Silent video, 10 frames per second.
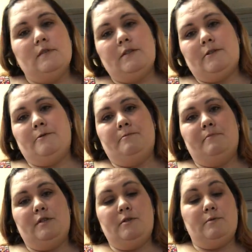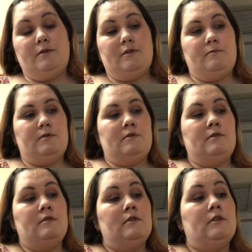So they do work good with
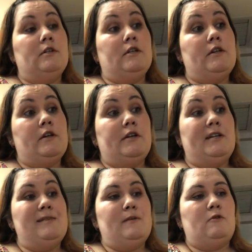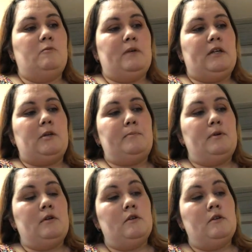non-mineral makeup.